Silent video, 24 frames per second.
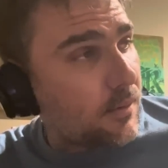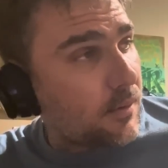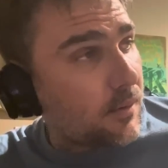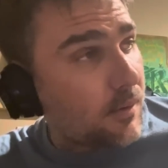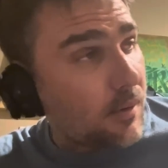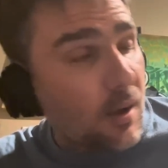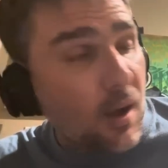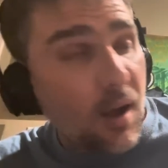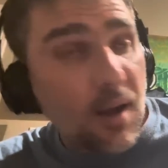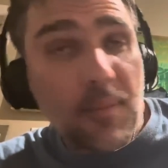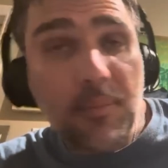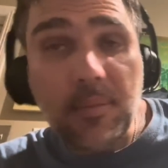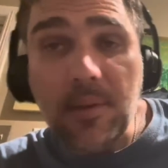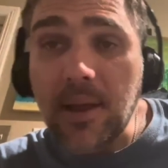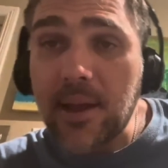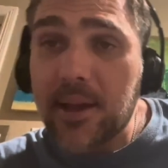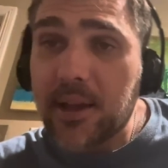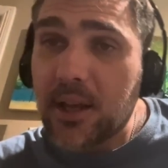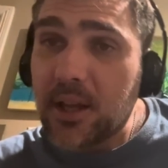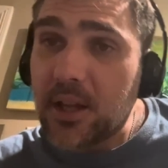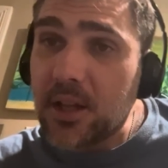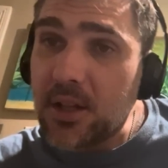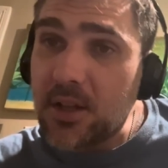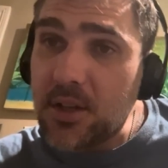I'm
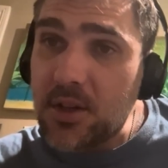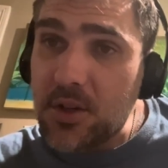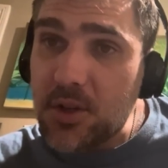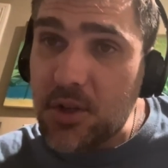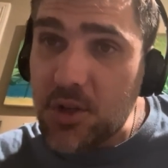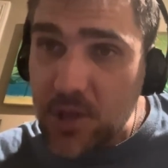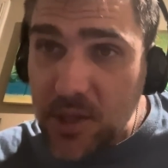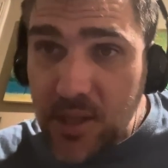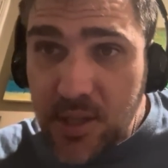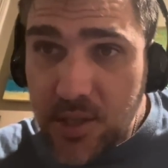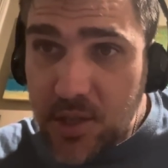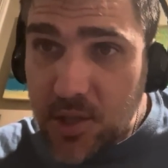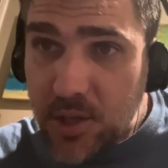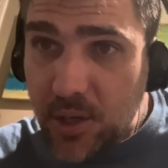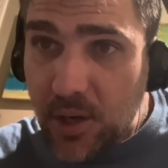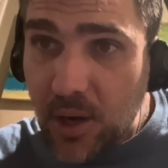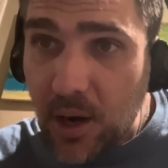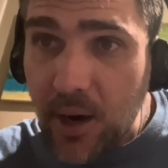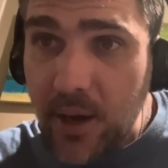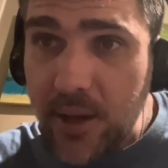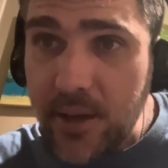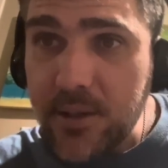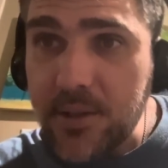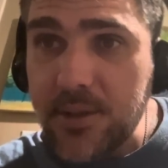like, Jesus
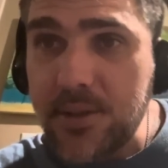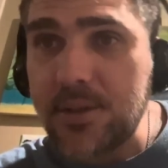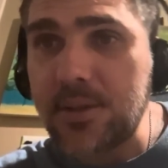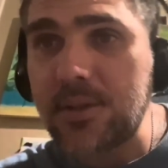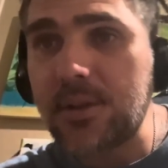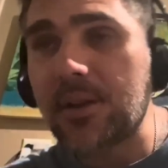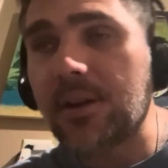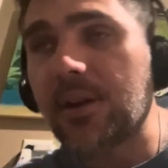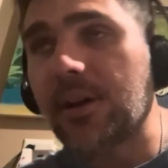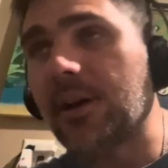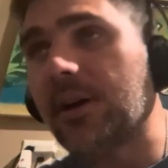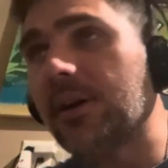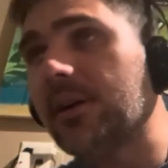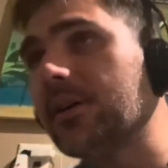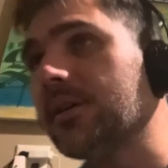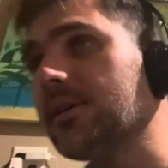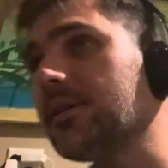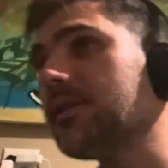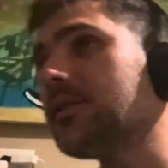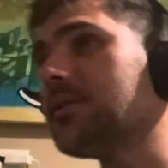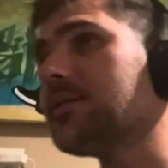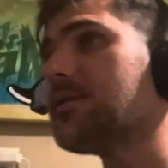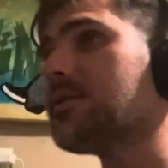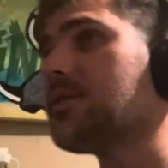Christ, you know?
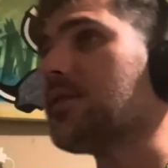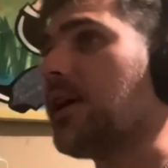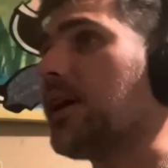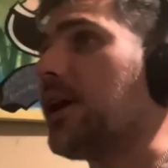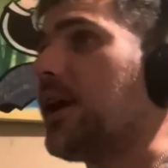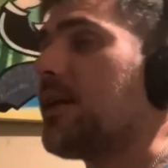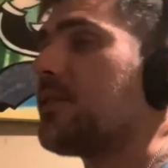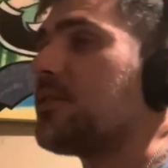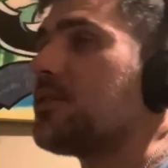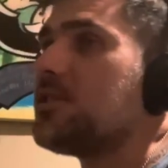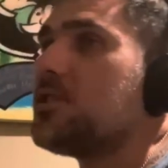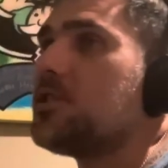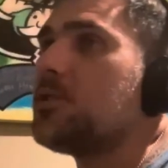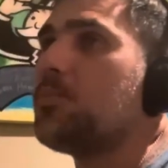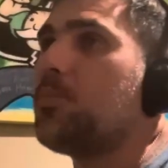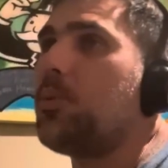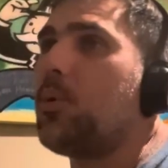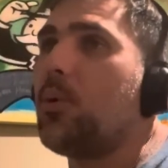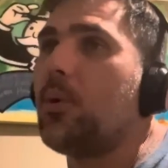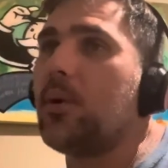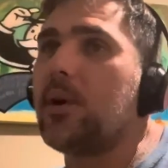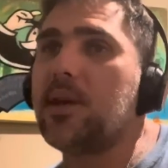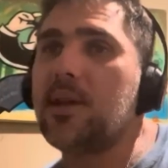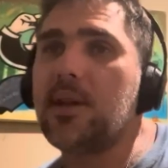It's like at this
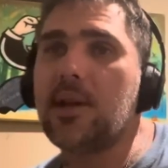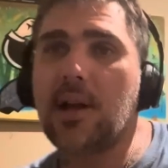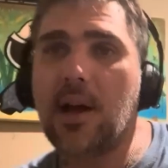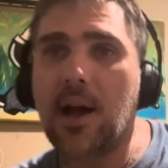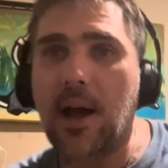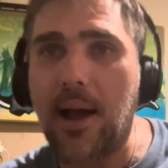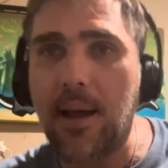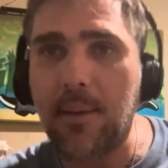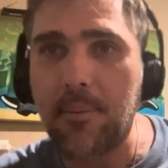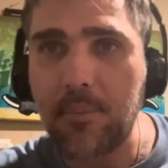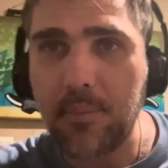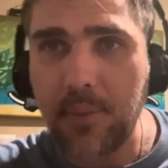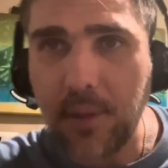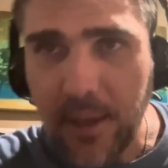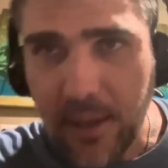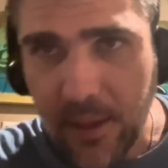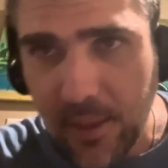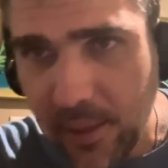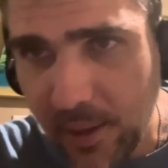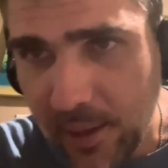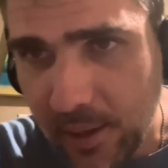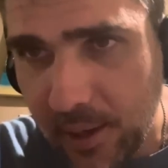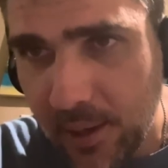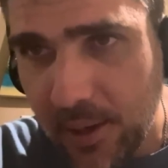point, I'm like
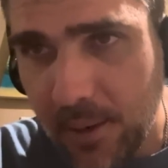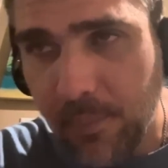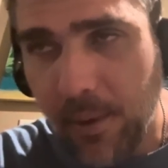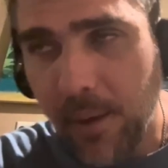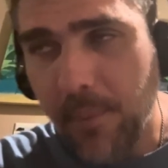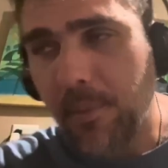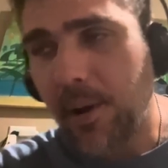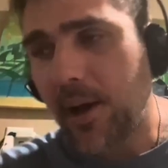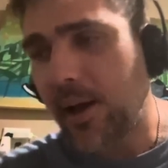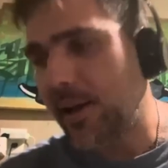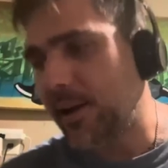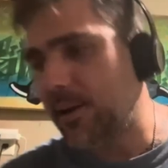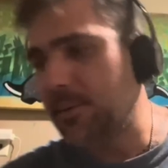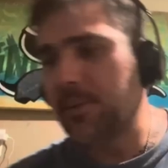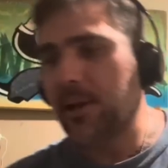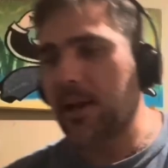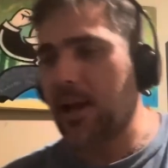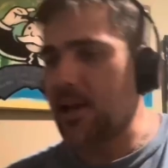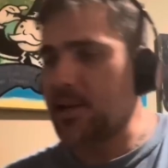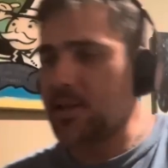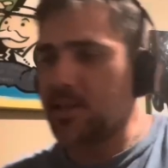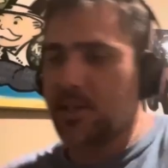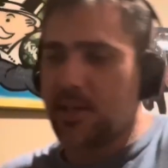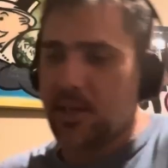thinking in my mind, I'm like,
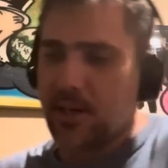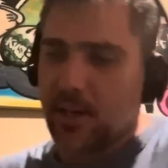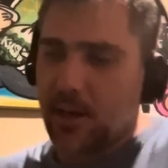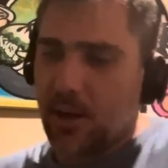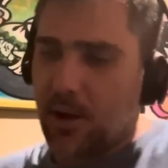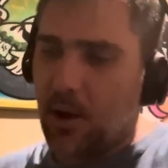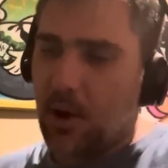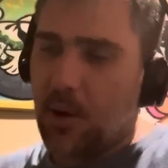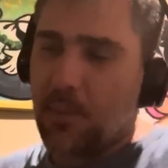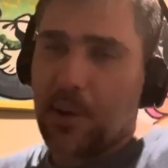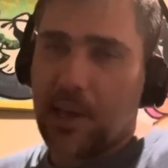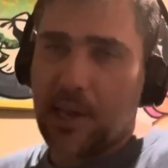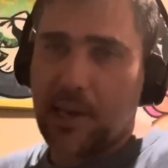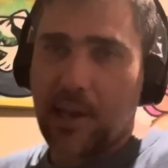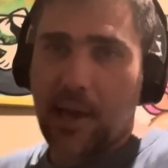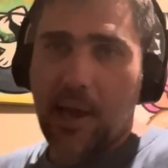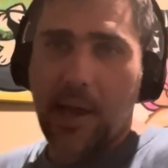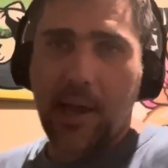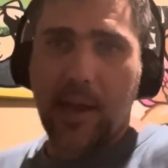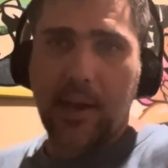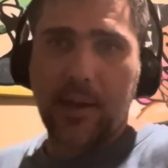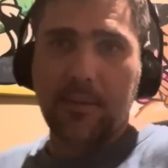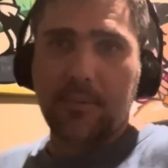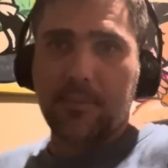I just need to call my
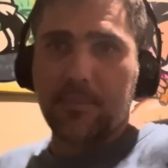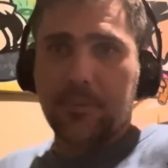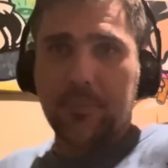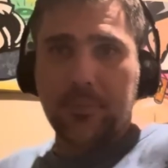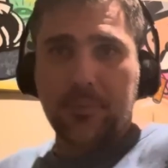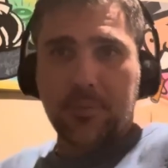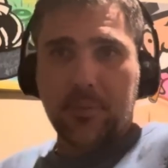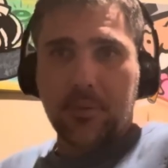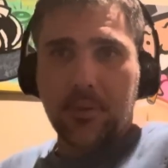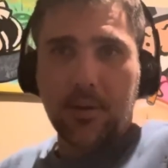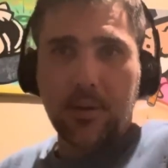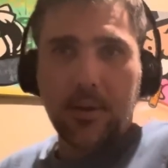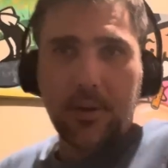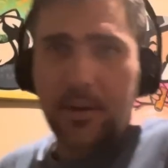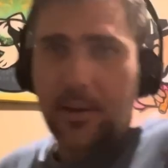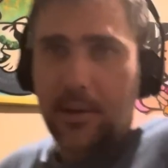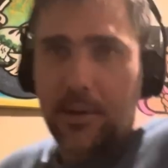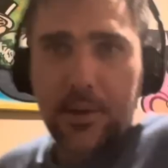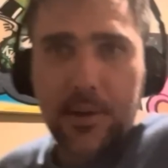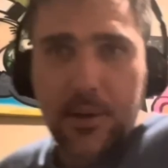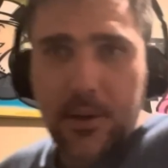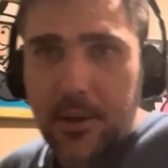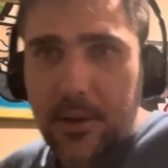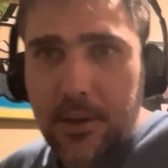dad
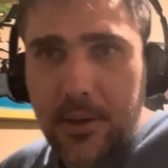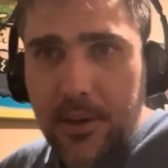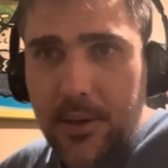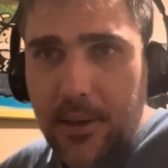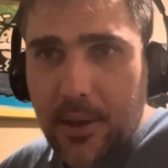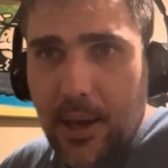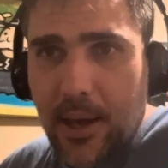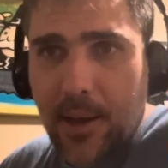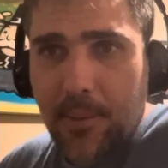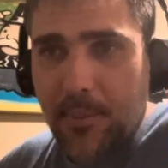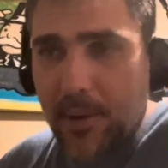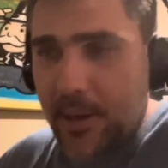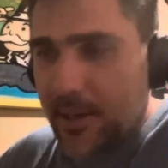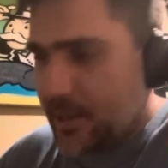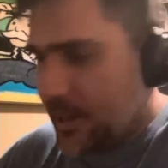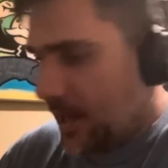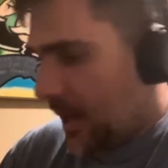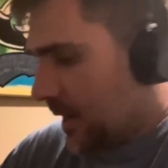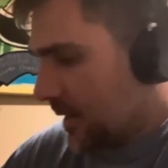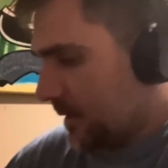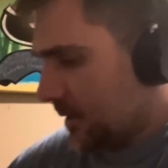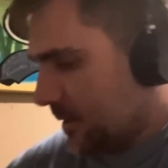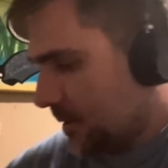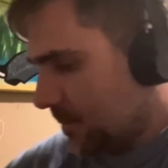have my
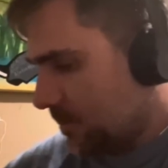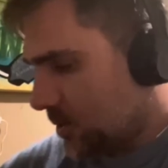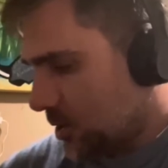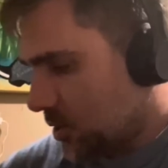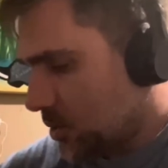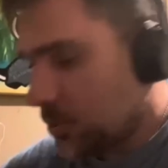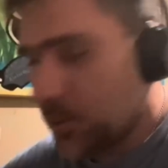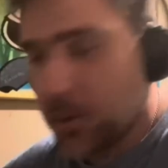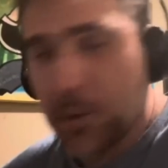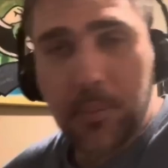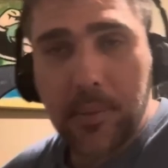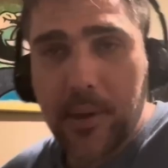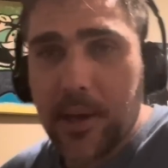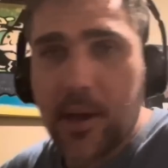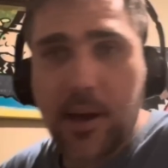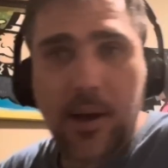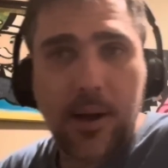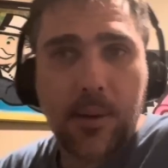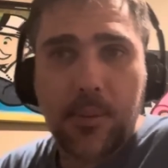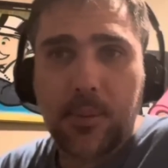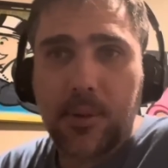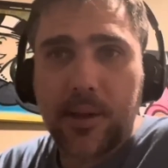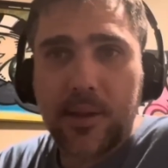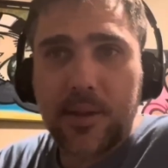dad come swoop me
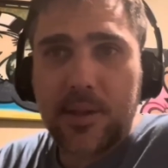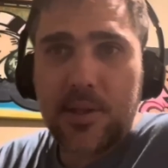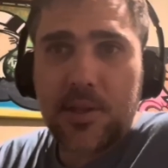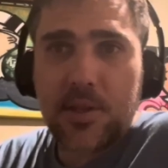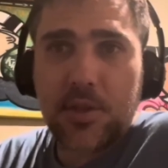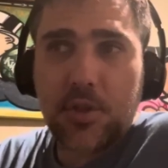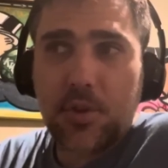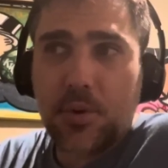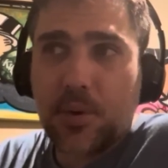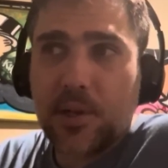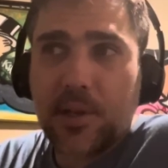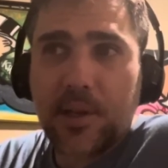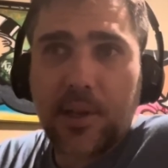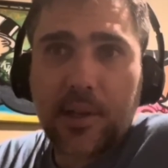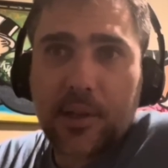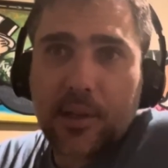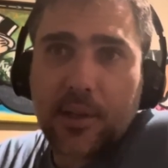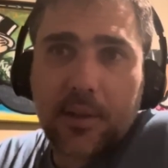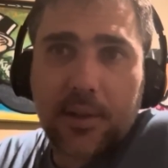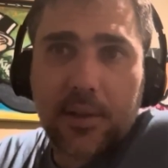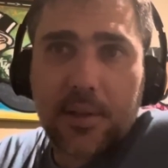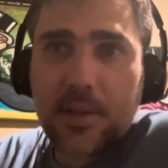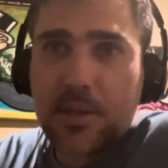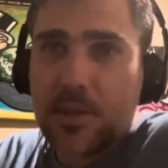up. Like, this is
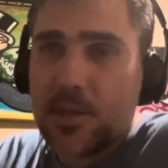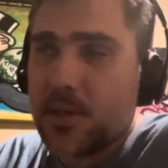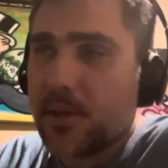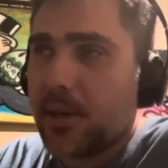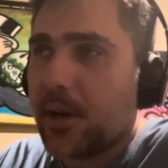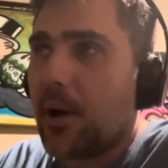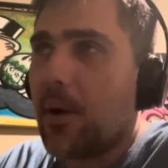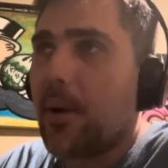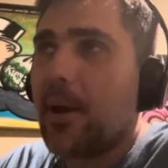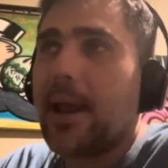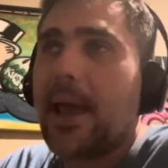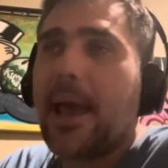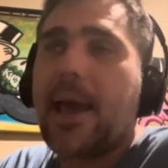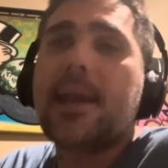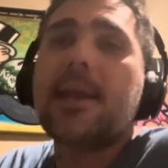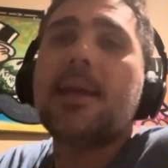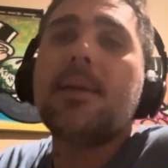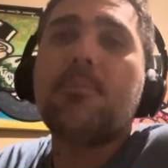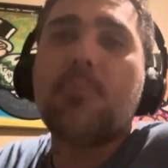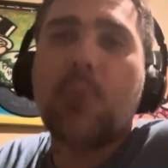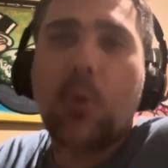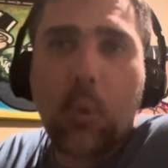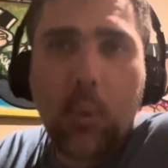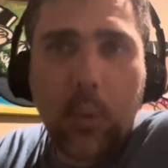ridiculous. You know, at any
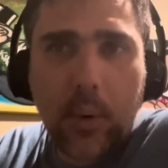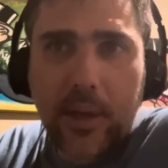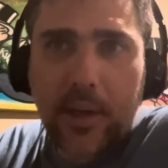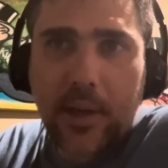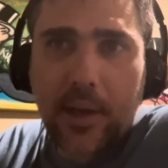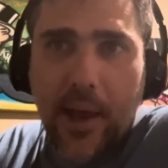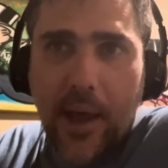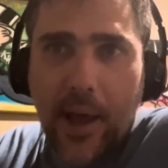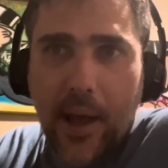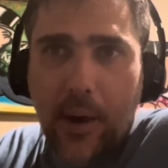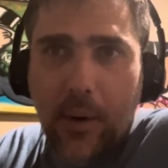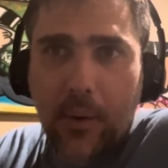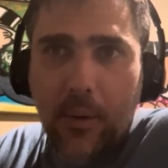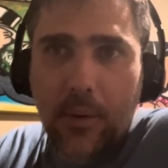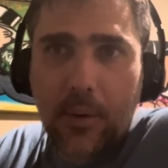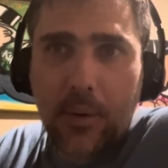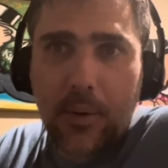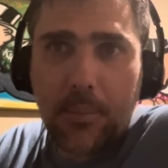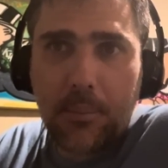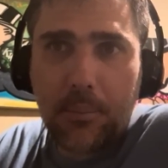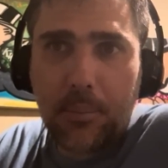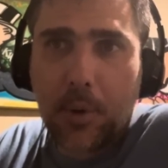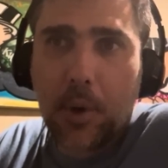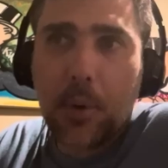point now,
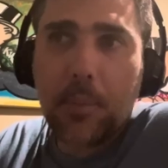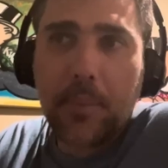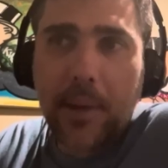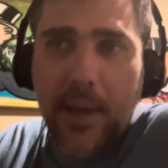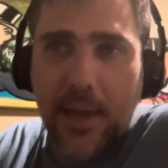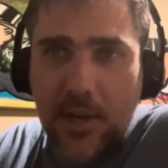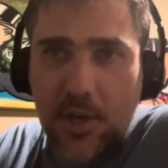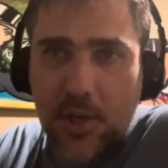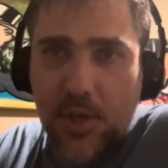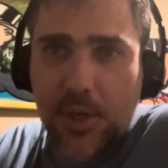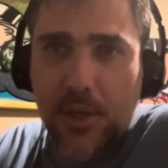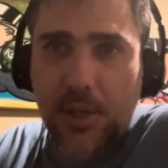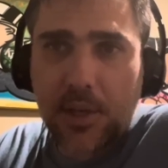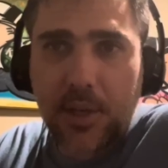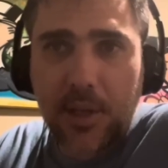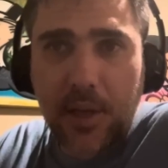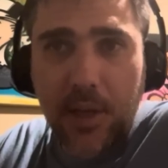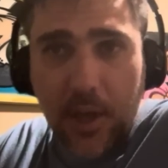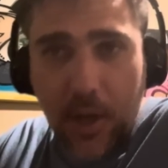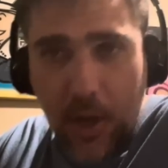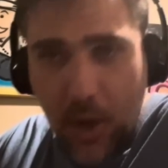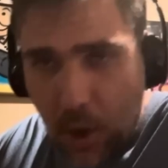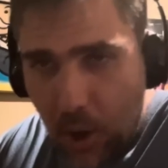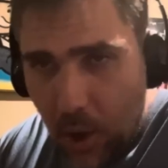probation
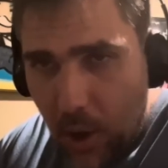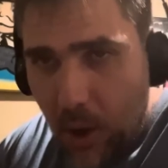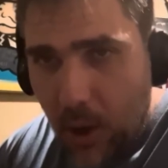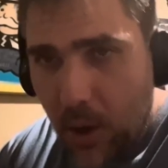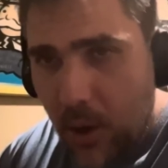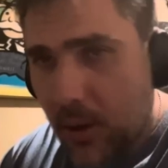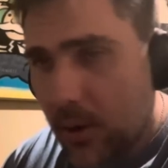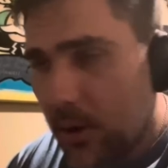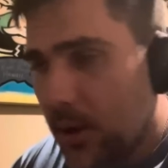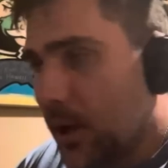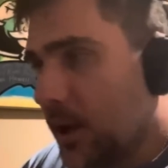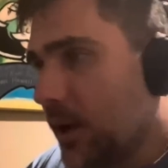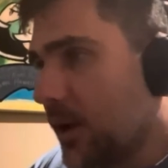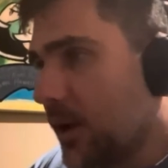can call.